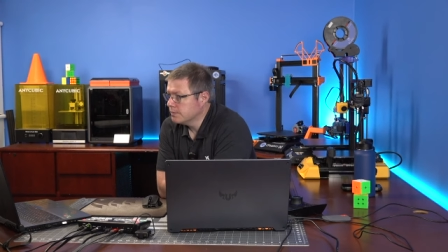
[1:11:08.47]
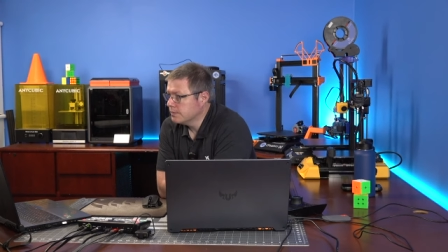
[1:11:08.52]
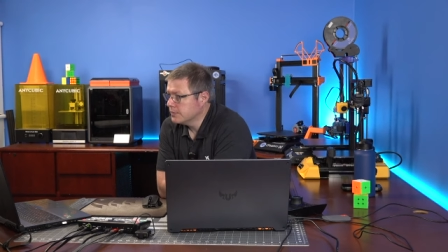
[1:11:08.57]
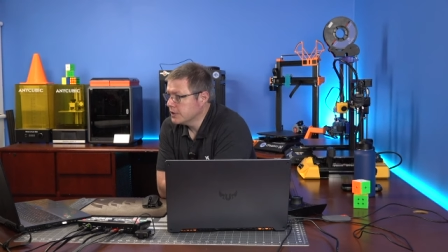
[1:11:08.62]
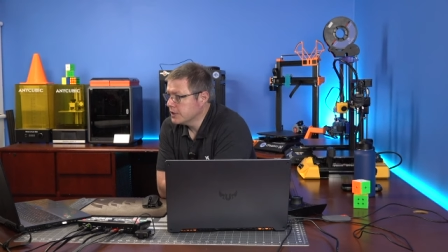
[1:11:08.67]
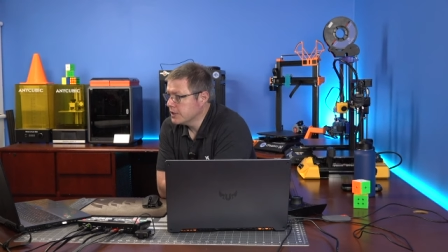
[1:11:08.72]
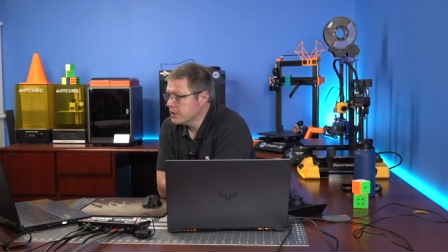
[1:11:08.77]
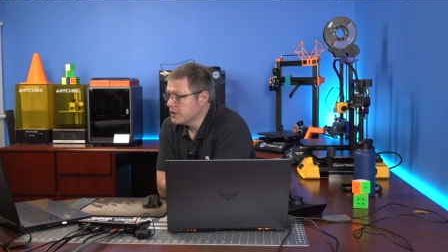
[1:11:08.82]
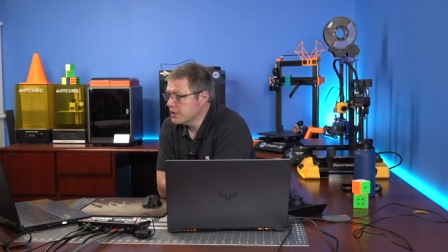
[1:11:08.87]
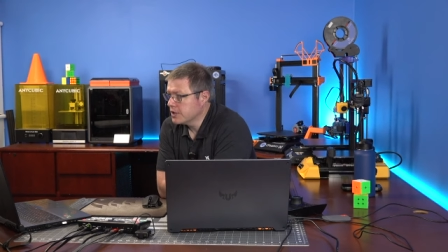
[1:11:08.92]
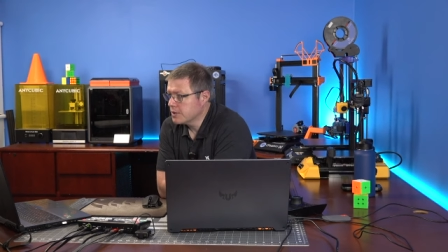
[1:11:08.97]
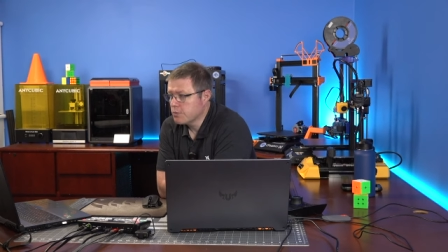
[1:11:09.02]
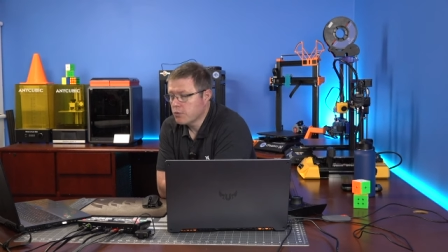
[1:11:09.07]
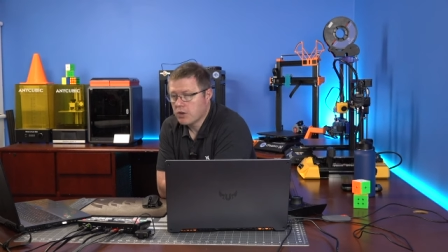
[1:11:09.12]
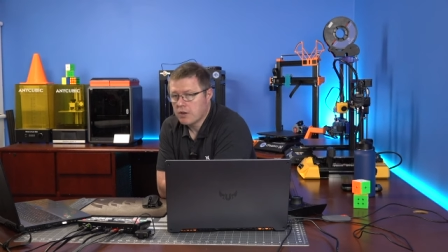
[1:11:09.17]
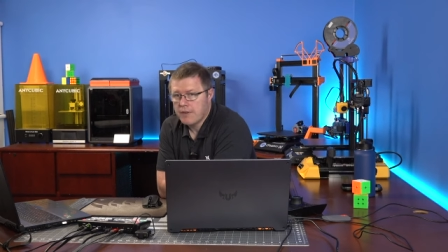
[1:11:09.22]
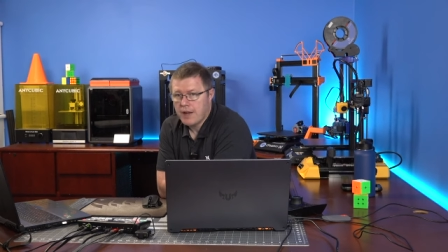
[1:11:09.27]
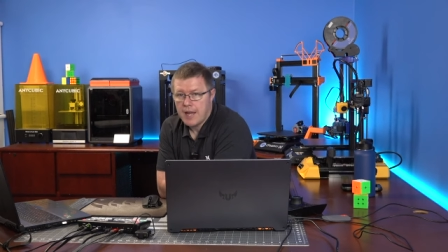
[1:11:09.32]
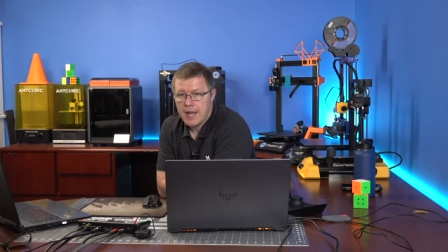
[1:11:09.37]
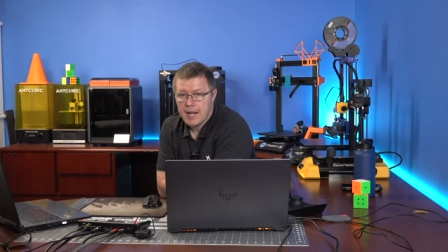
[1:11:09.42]
This is just more
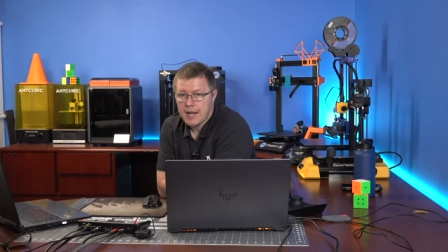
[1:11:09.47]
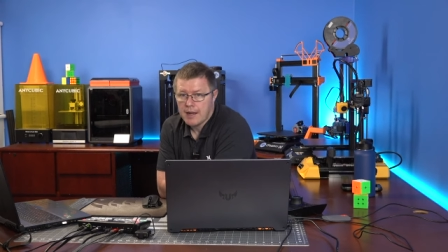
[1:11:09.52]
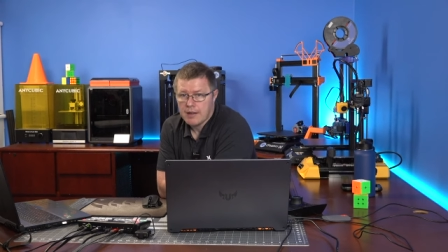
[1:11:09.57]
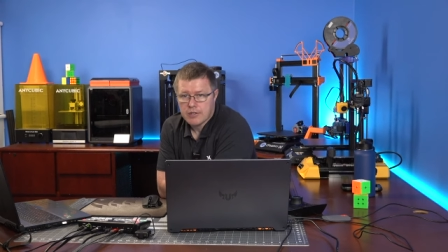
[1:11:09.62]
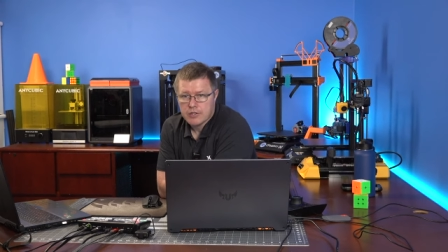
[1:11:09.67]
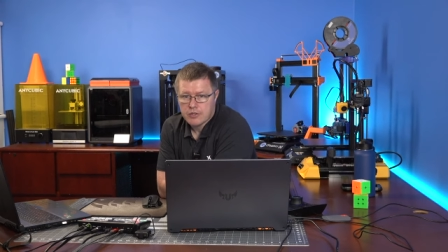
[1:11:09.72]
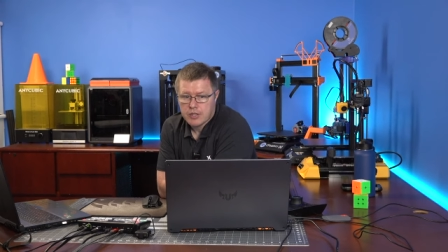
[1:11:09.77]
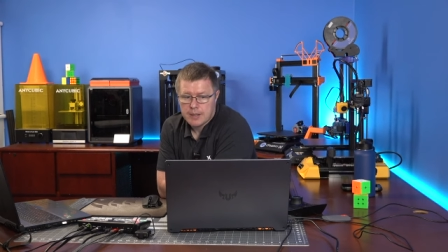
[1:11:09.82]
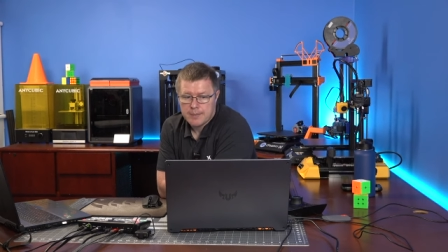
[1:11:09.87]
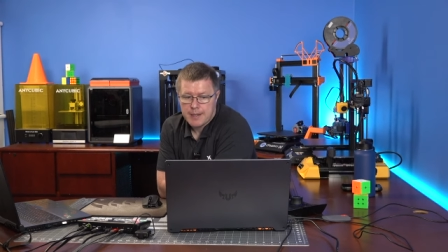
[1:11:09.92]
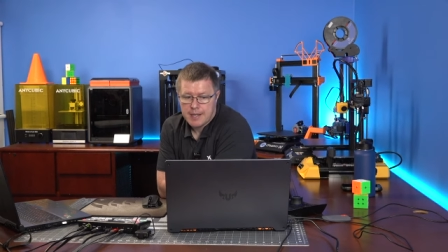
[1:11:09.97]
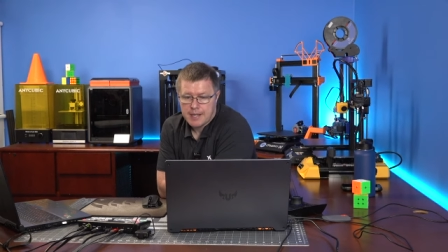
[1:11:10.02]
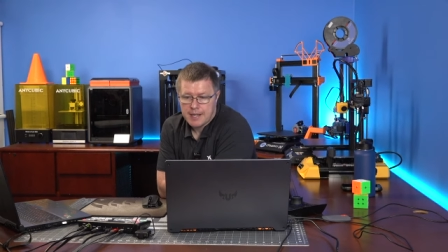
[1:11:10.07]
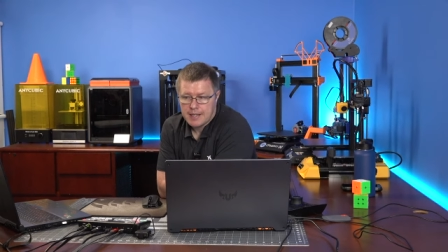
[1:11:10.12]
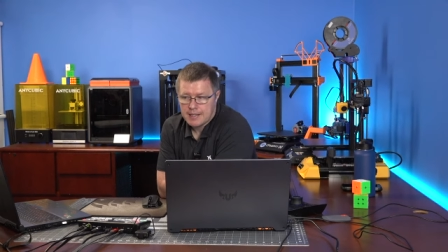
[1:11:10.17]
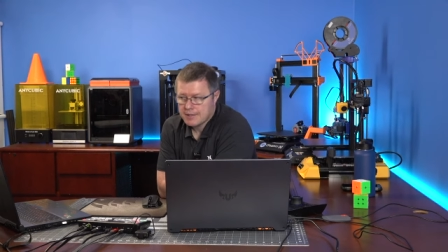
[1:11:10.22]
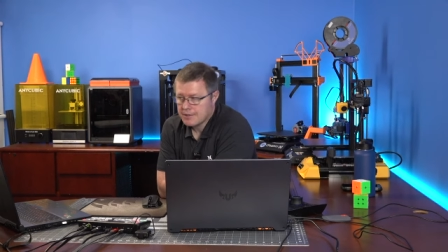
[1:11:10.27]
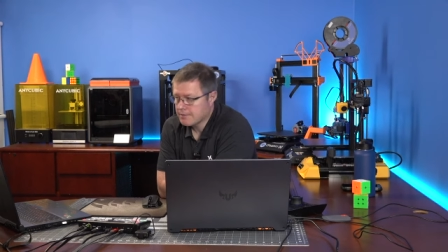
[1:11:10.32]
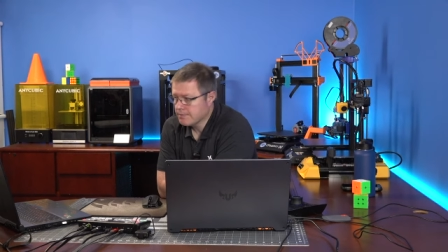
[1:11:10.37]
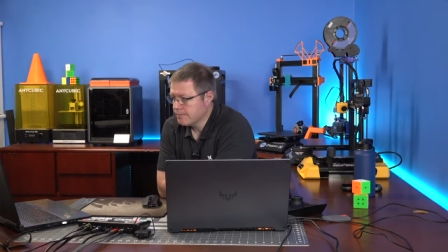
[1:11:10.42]
of a hangout stream, I
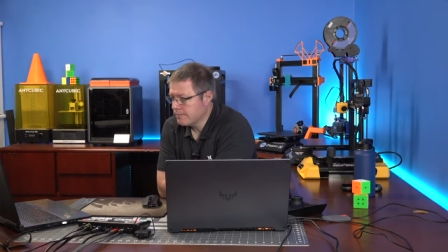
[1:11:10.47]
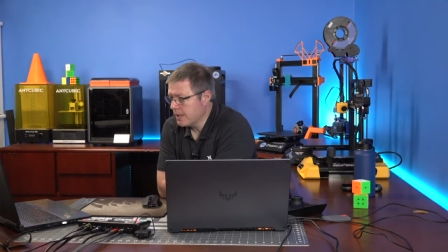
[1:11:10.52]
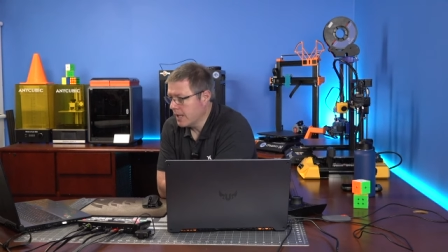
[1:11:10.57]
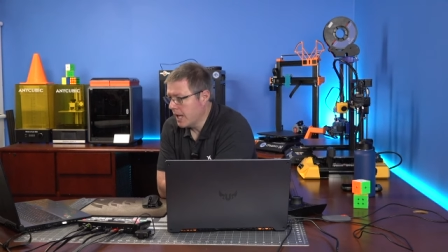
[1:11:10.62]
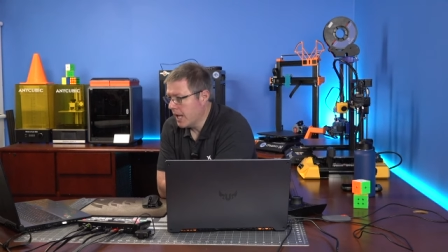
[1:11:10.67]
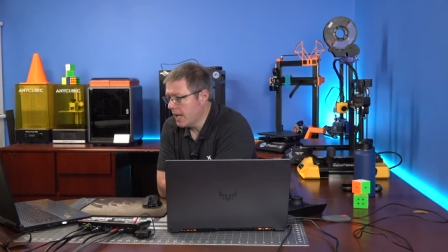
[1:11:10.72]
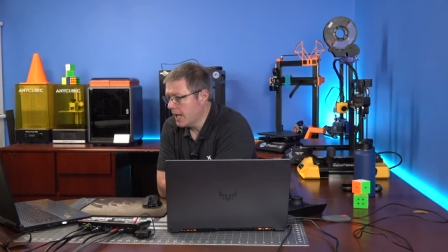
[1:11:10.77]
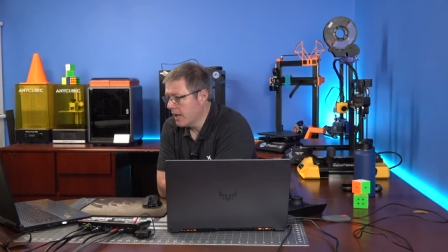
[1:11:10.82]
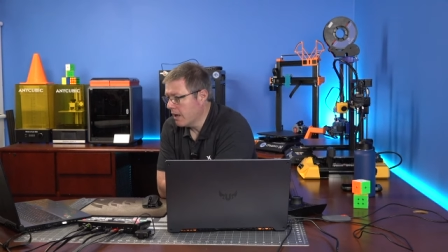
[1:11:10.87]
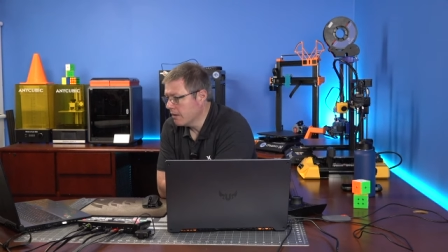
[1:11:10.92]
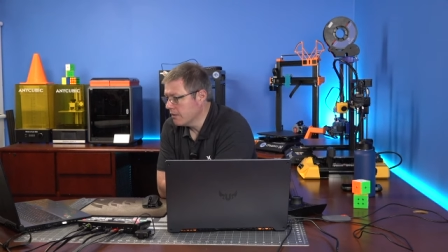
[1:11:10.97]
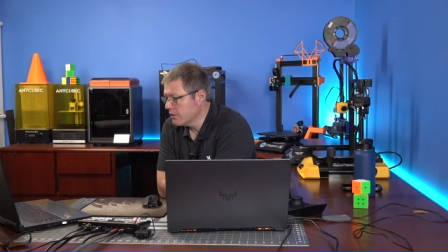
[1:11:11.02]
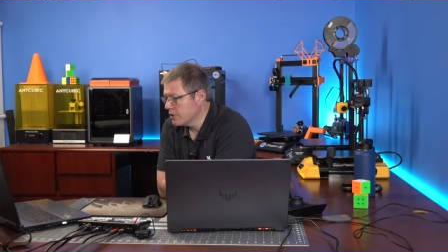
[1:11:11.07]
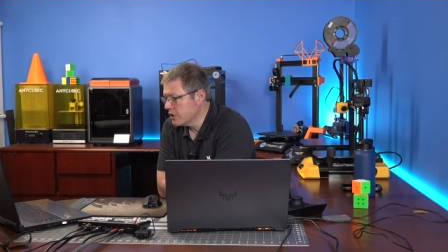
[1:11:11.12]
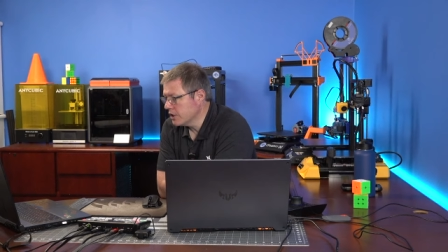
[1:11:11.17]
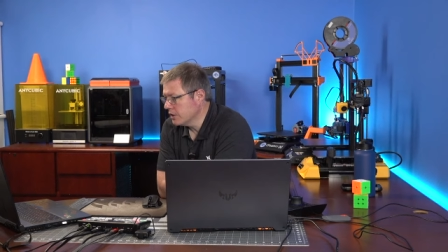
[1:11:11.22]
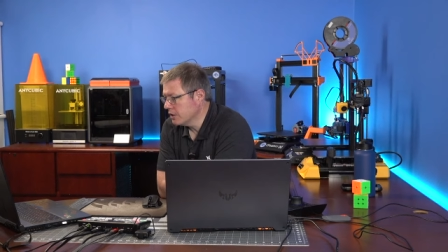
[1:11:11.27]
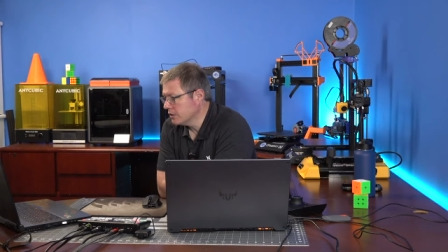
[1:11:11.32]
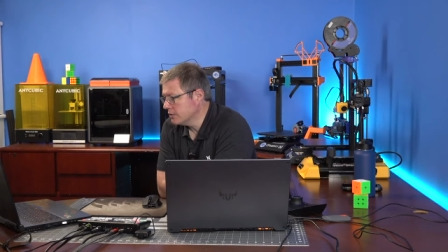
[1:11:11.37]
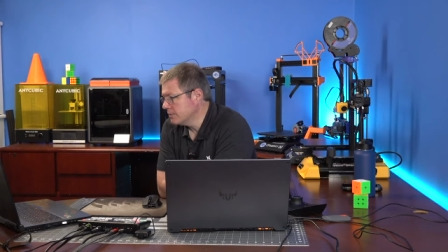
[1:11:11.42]
guess. Hang out and
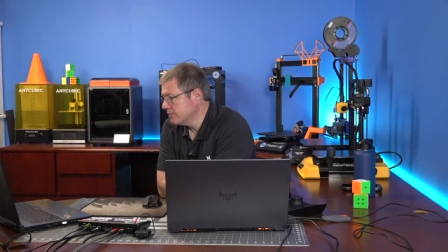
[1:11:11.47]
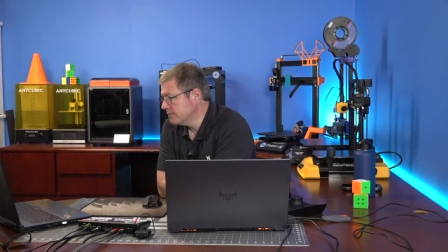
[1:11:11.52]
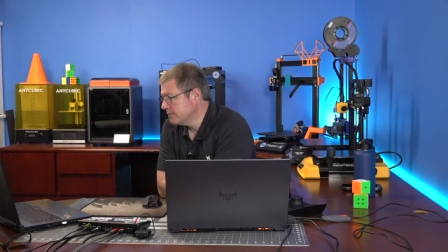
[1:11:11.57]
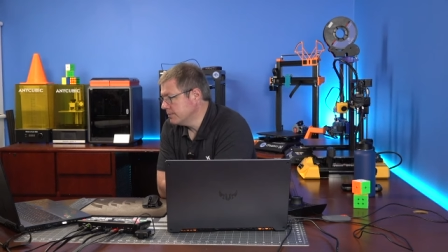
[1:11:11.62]
chill.